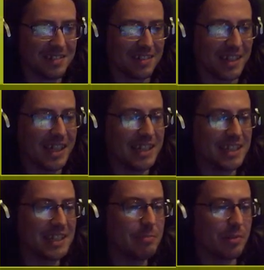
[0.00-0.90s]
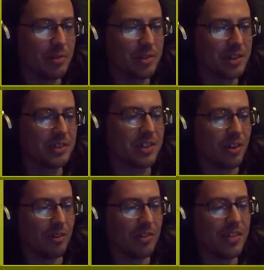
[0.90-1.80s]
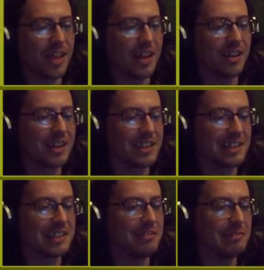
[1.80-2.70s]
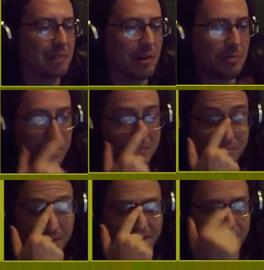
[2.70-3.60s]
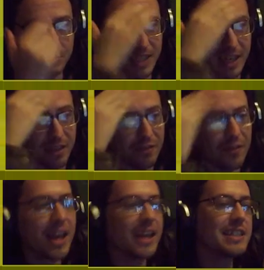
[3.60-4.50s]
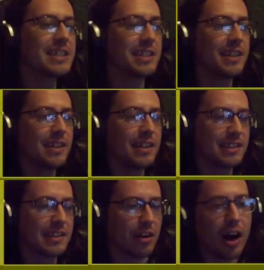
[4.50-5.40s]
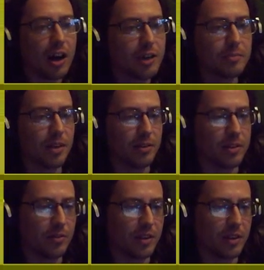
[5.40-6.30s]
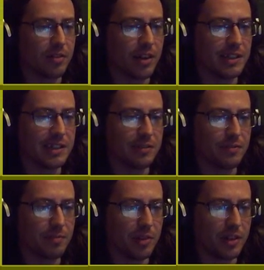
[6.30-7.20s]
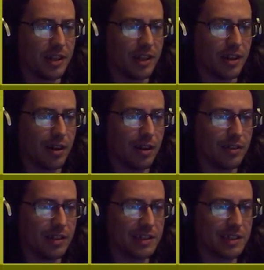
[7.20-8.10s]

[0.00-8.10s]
Easy board control, and then I can just use my web spinner to attack your face. So I'm going on the aggressive one here, this